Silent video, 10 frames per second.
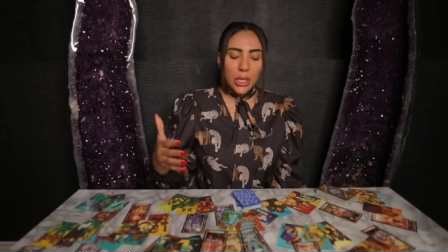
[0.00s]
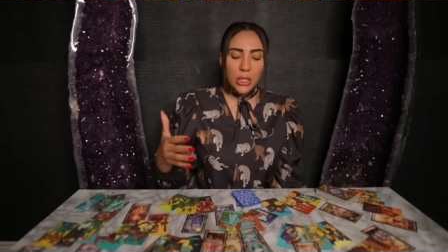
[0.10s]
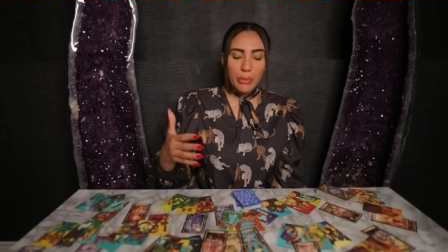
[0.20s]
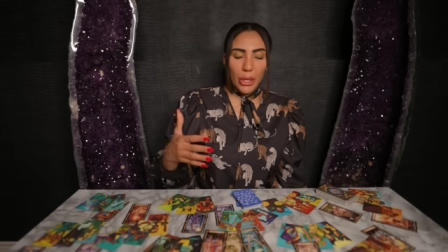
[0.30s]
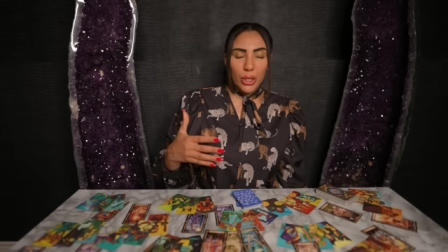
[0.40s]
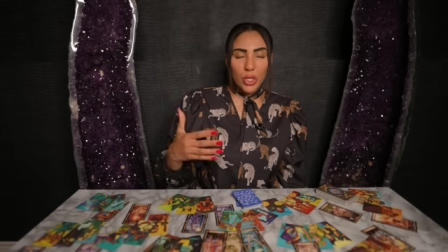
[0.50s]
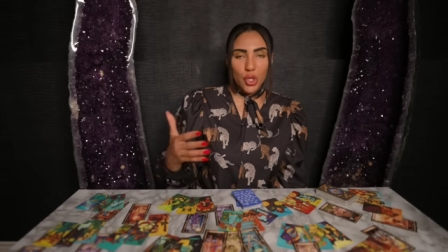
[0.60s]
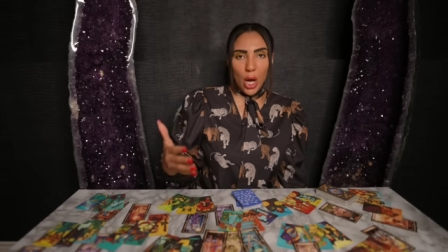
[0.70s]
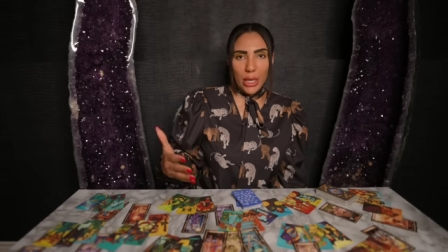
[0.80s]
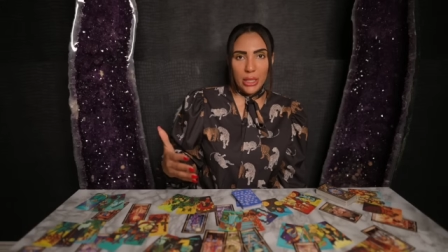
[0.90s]
Spirit is
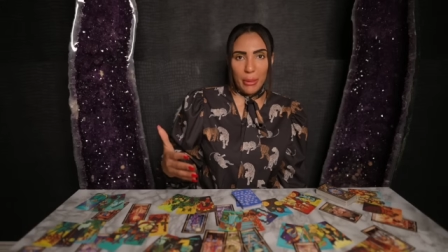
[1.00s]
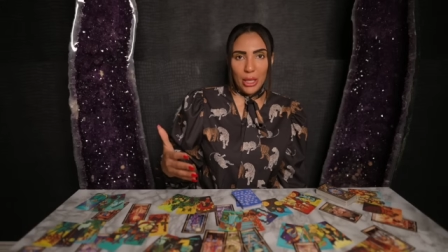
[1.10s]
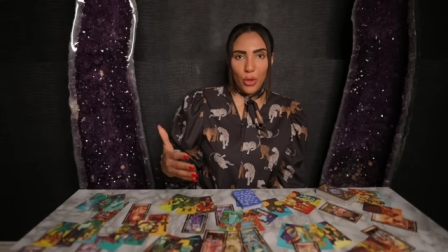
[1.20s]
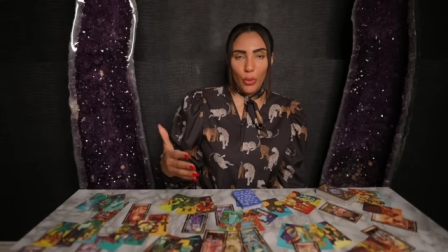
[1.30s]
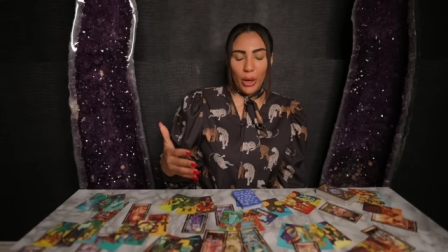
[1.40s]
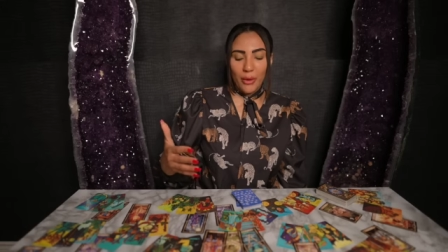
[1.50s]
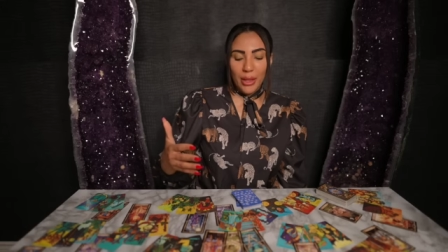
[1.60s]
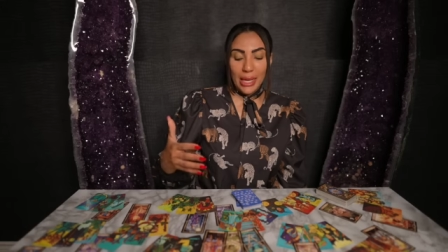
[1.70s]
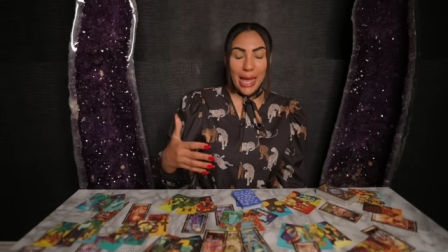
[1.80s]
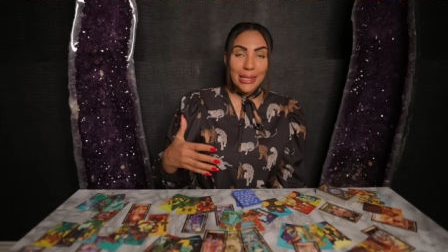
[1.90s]
trying to make you aware of
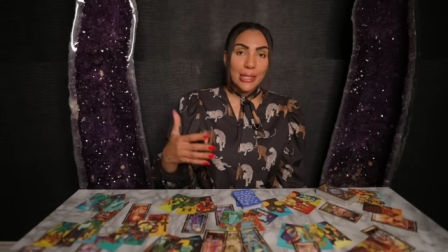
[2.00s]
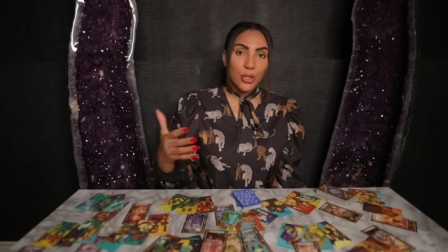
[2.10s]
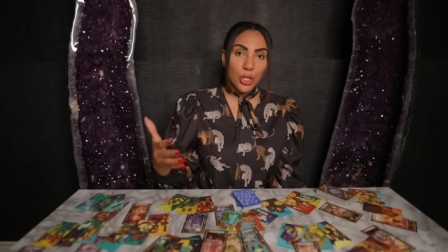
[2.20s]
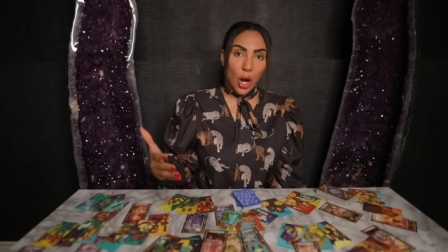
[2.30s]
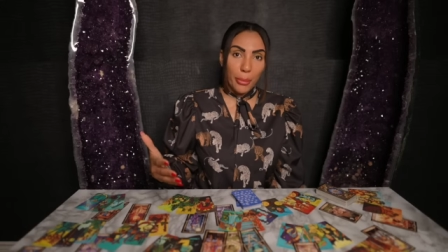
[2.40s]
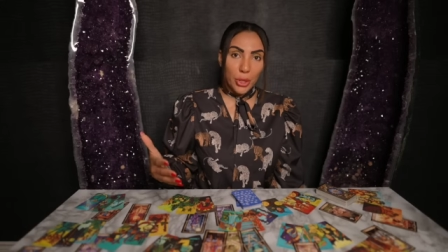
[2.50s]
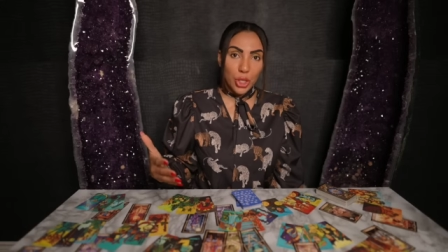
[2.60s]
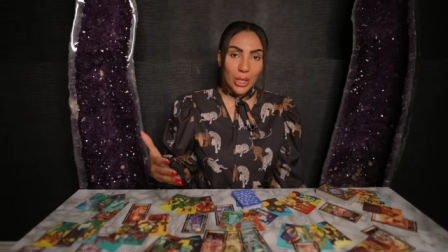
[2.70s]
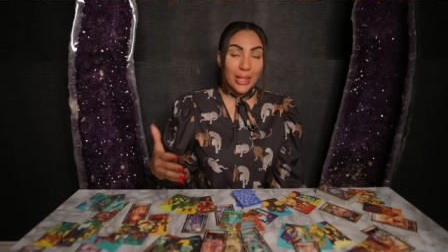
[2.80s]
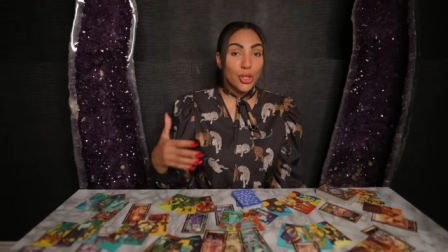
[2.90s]
that, yes, there's an
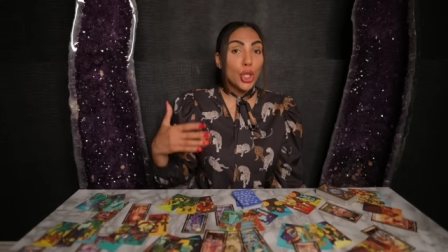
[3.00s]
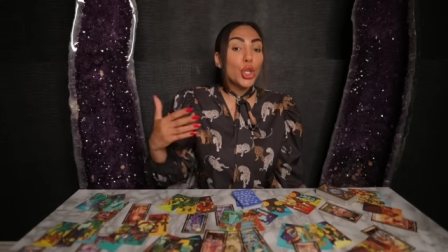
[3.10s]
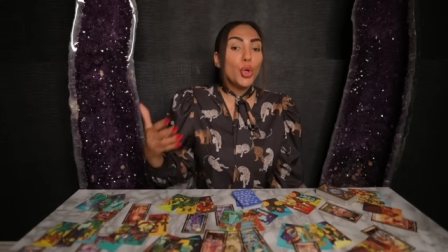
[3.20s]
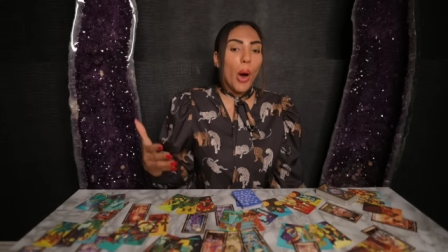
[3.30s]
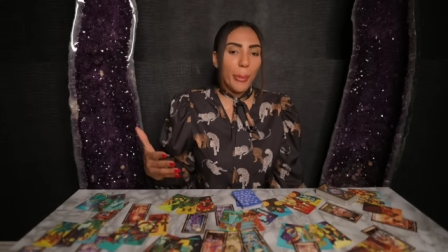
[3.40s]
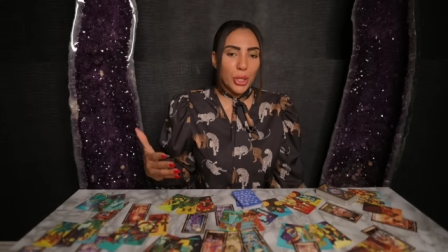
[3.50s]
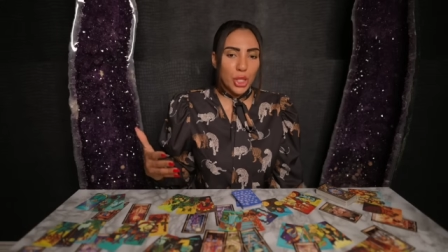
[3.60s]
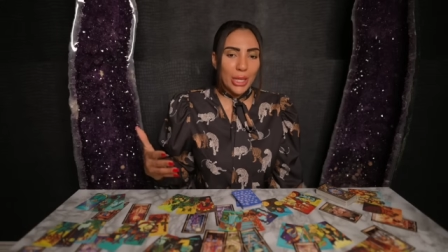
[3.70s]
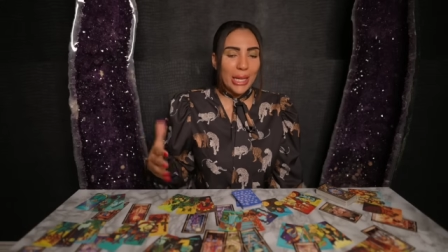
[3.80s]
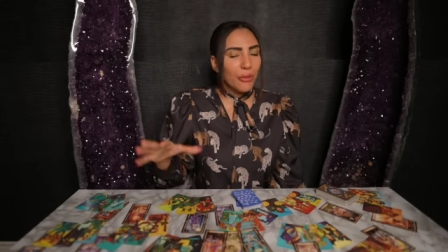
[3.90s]
opportunity, there's a new
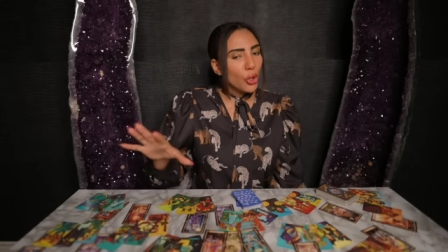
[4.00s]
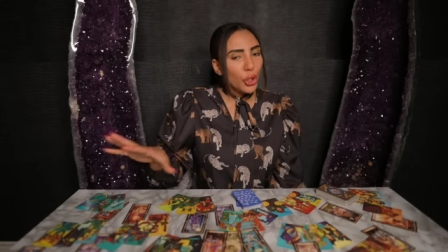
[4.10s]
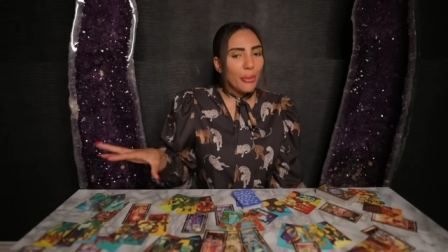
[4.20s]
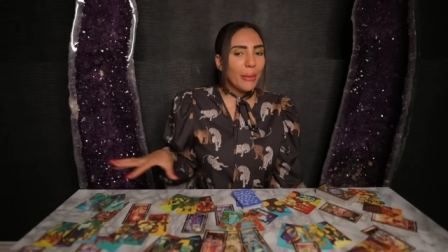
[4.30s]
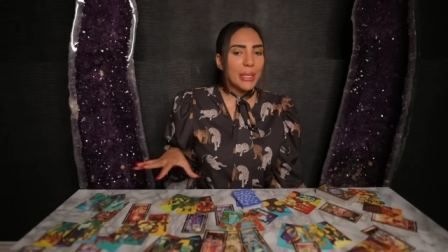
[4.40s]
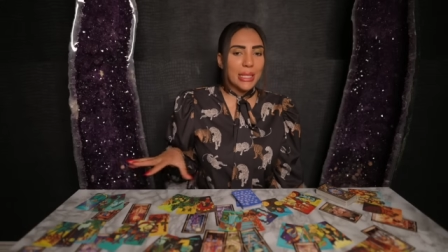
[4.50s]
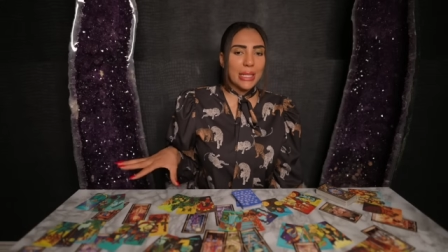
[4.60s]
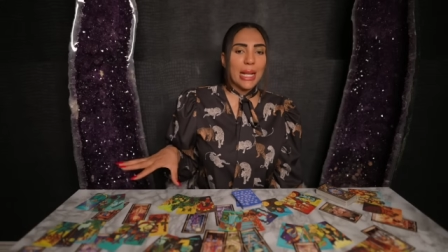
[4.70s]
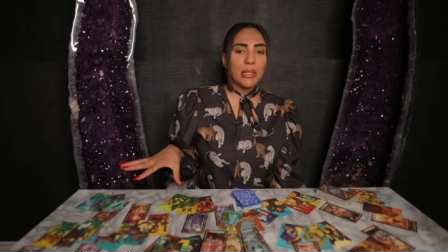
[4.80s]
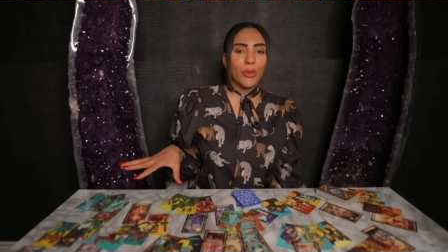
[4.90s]
opportunity. Even though you may be
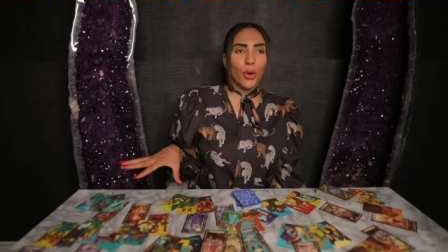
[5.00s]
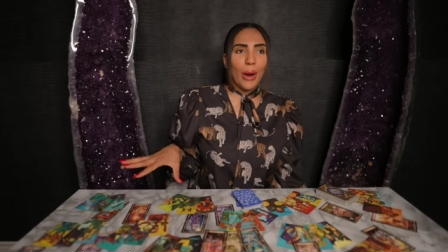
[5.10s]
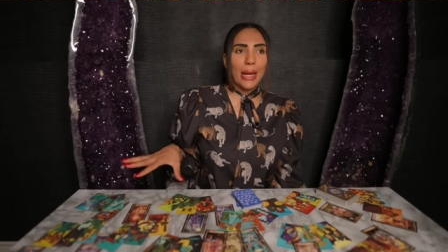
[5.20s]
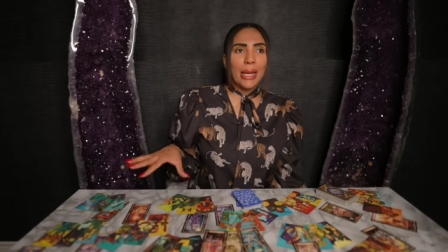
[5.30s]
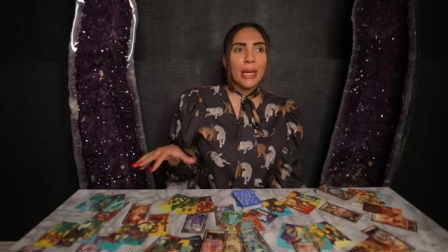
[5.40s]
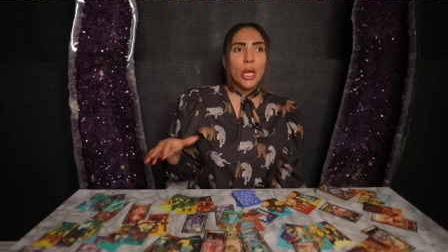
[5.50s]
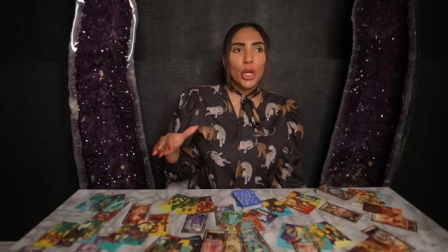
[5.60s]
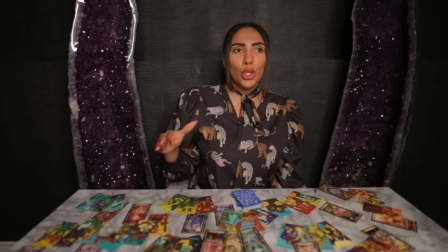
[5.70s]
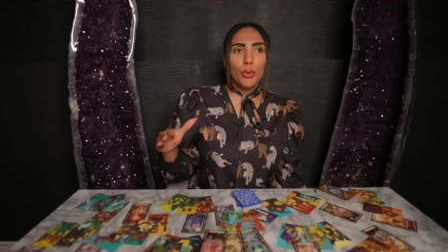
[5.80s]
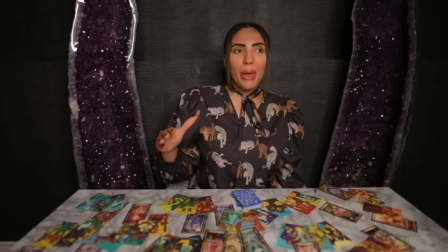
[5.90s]
successful already,
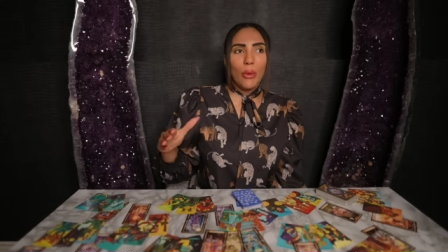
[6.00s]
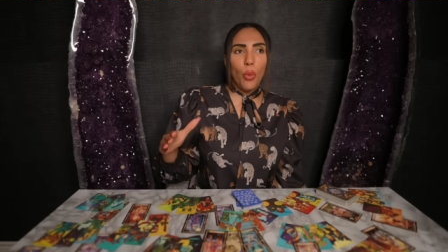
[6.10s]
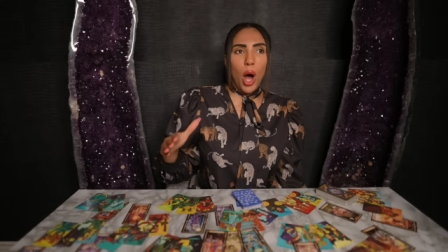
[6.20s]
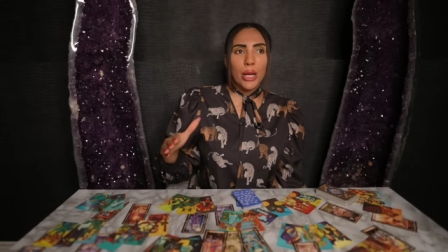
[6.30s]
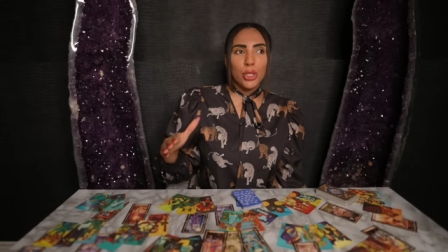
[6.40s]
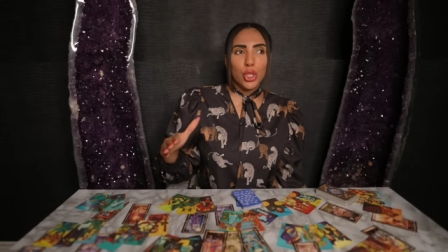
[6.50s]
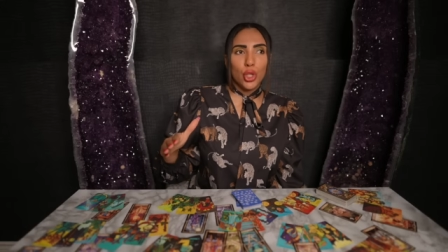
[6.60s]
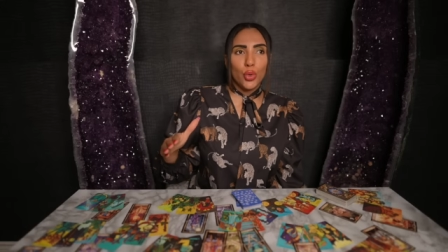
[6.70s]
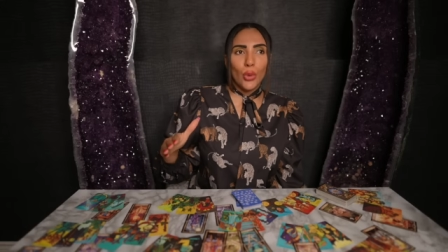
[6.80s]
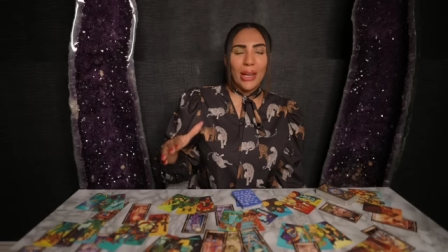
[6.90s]
you may want
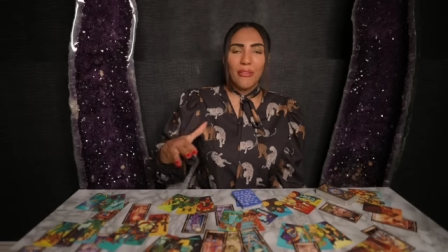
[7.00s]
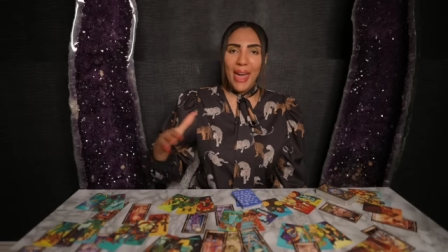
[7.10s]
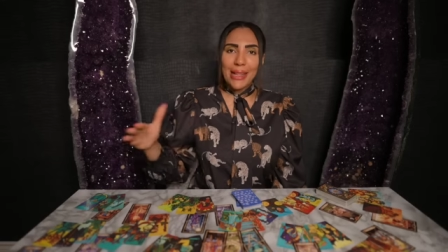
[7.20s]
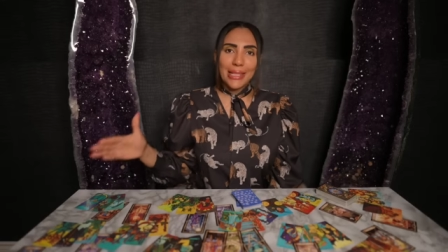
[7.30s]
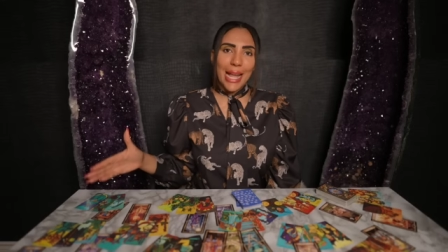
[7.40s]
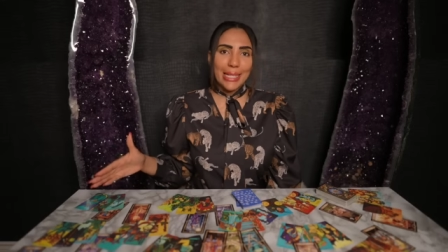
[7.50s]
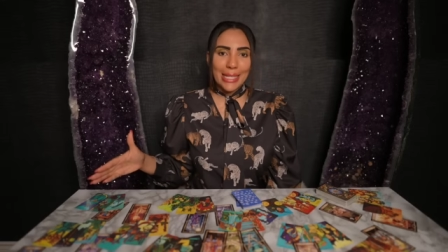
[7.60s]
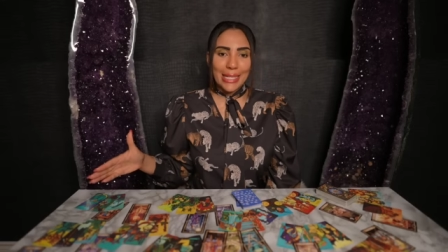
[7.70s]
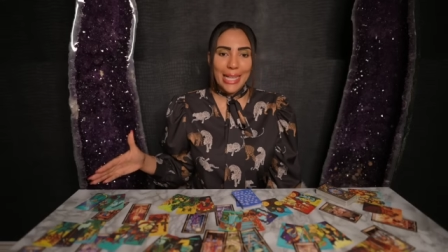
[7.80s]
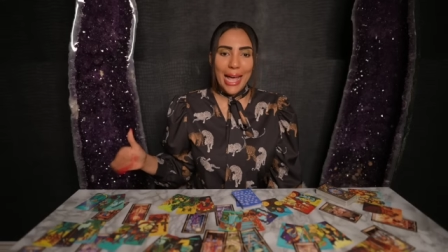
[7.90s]
to advance that
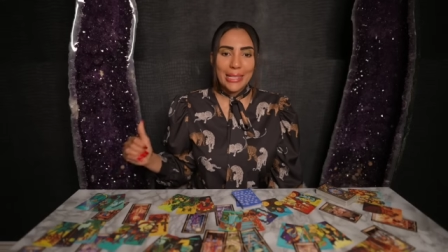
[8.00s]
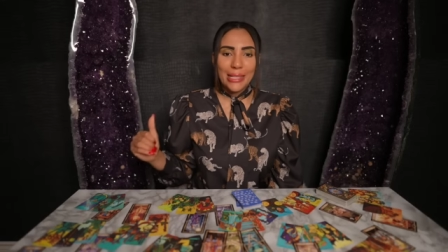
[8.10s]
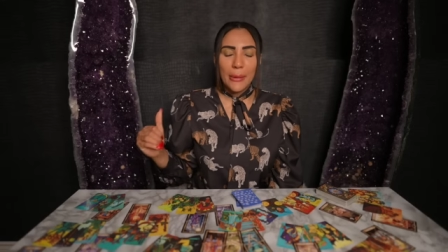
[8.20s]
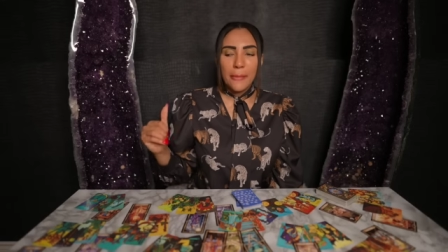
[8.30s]
success.